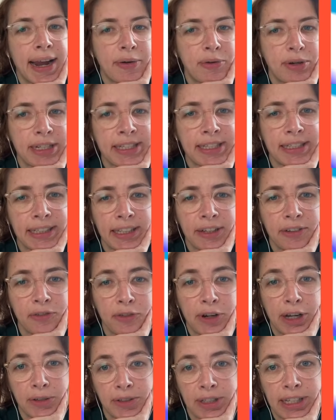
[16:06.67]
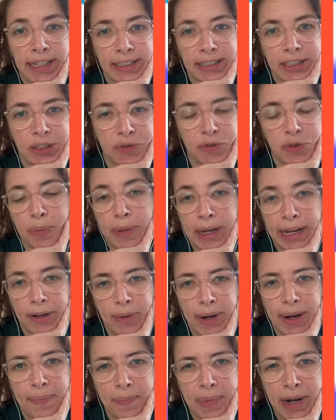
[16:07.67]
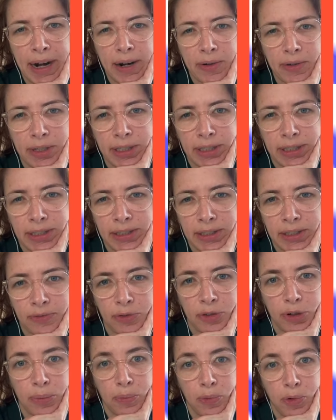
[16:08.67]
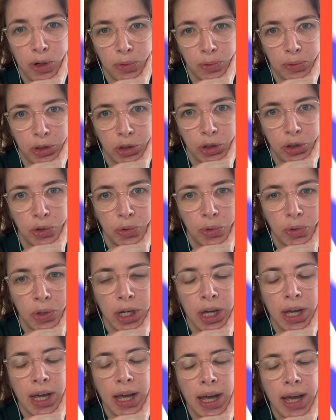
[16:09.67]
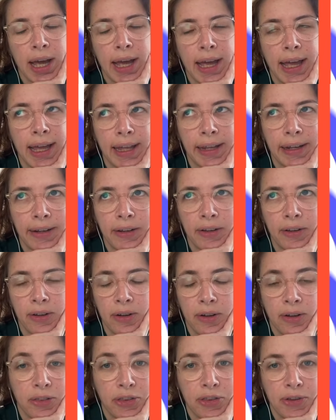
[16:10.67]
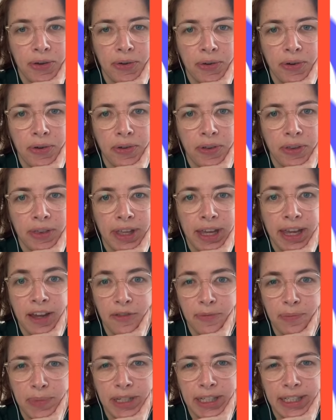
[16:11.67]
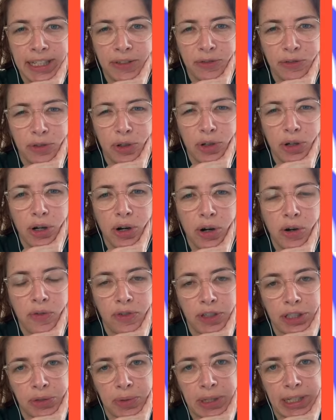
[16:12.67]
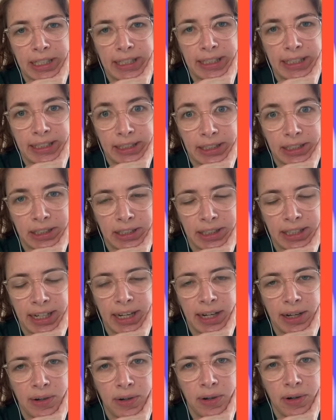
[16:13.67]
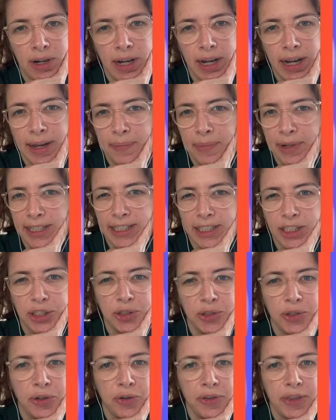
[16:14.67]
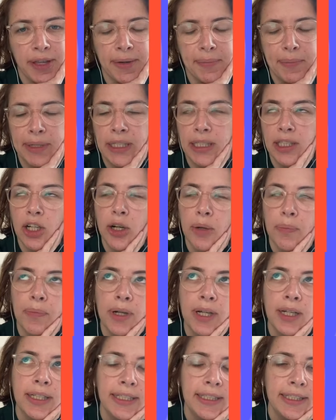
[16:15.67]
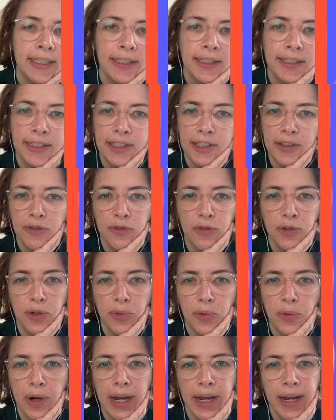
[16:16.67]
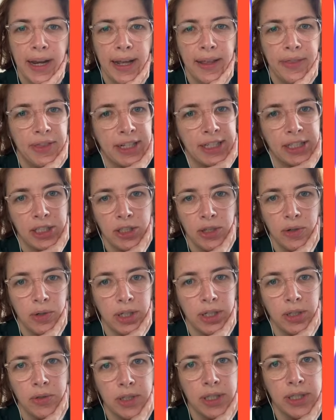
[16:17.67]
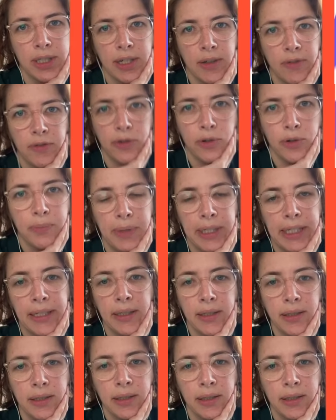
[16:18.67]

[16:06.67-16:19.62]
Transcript: I recently found letters from my grandparents from World War II. And although they have been dead for over 20 years now, I'm getting to know them in a completely different way, and that's so interesting for me.